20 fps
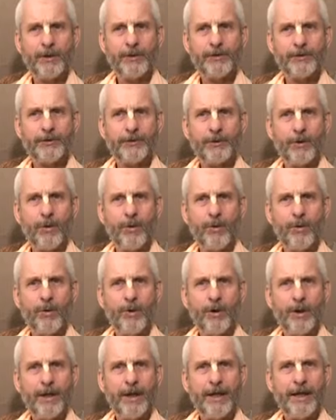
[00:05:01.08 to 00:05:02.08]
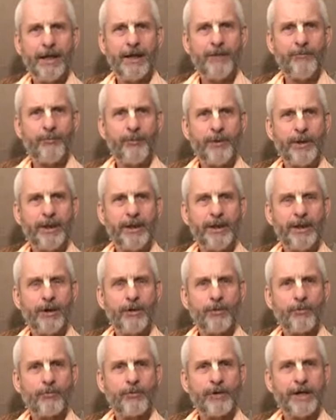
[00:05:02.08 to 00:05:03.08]
So if
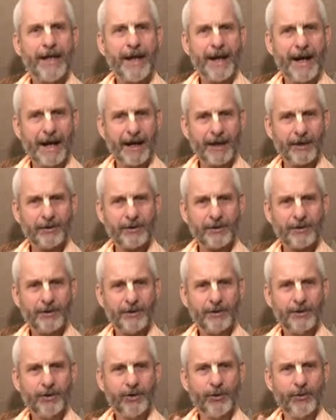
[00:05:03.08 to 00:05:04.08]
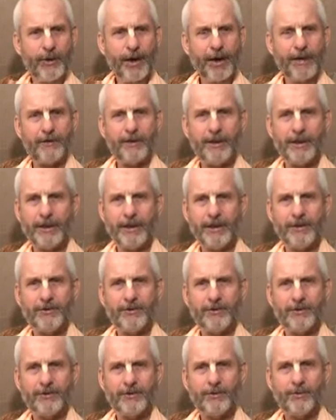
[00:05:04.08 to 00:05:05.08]
we react to our
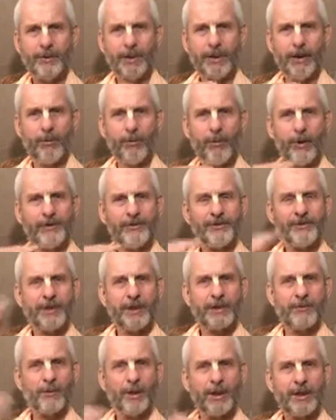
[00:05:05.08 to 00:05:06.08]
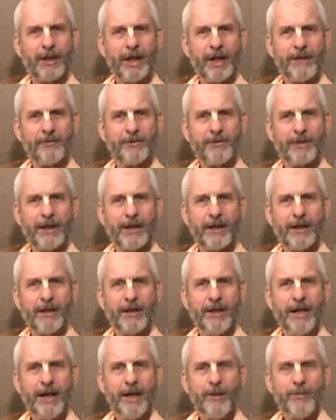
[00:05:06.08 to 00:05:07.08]
needs, we get one lifestyle.
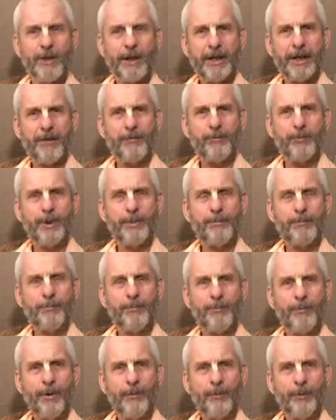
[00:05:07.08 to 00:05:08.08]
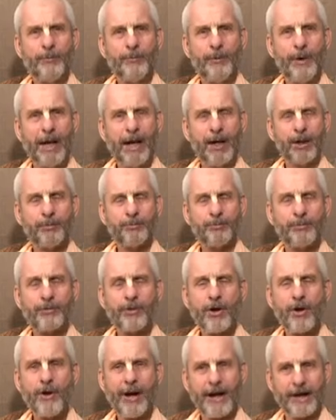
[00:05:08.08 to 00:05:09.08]
But if we act
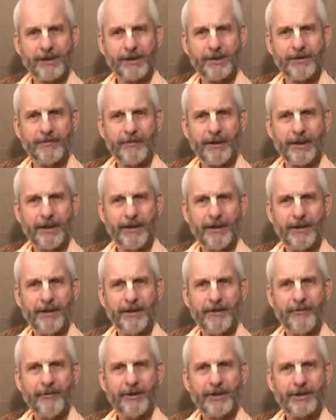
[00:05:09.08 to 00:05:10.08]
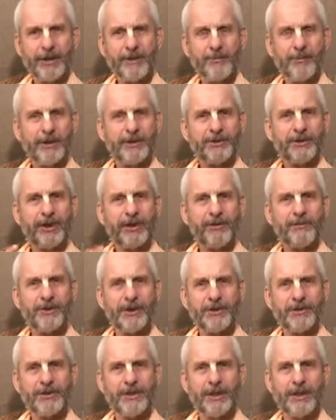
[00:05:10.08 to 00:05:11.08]
proactively, for example, instead of
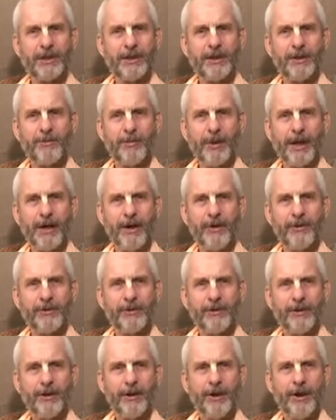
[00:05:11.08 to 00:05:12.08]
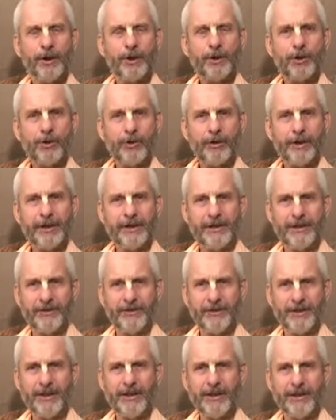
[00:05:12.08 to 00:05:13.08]
just thinking about curing
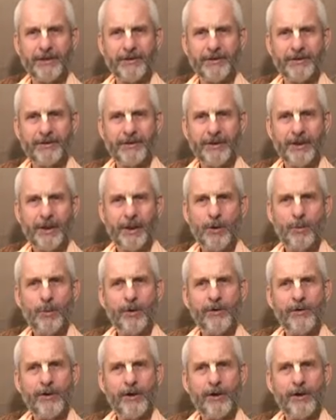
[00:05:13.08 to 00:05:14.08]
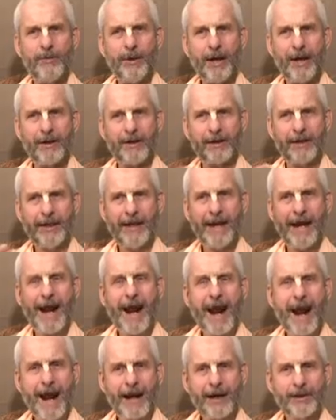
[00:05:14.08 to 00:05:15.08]
disease, we think about
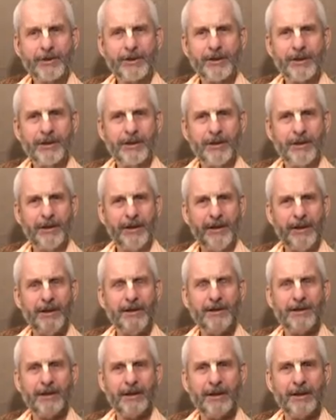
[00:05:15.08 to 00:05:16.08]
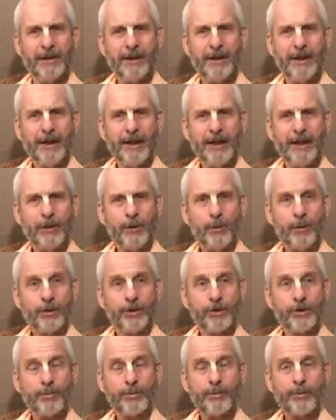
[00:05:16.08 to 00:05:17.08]
acting and eating in
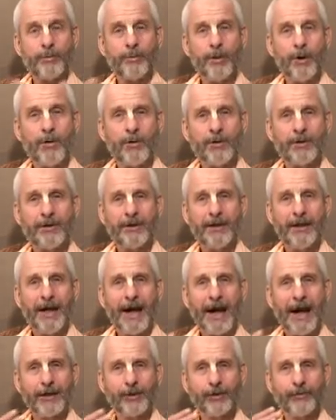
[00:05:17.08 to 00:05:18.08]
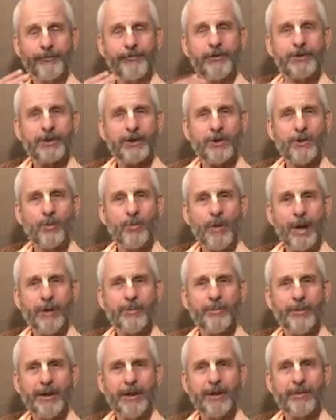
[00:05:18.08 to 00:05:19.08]
order to promote actual physical
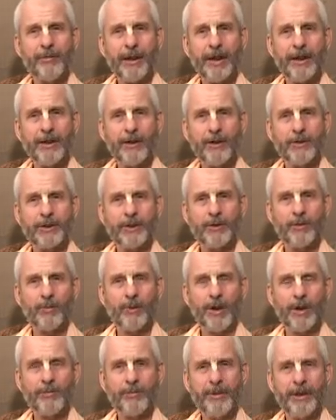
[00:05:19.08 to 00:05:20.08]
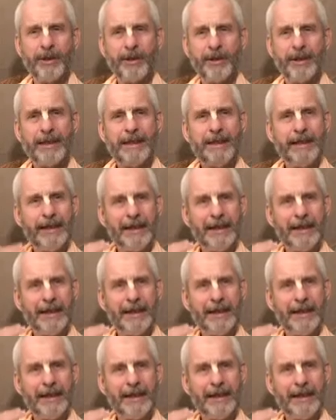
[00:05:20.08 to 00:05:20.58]
well-being, biological well-being.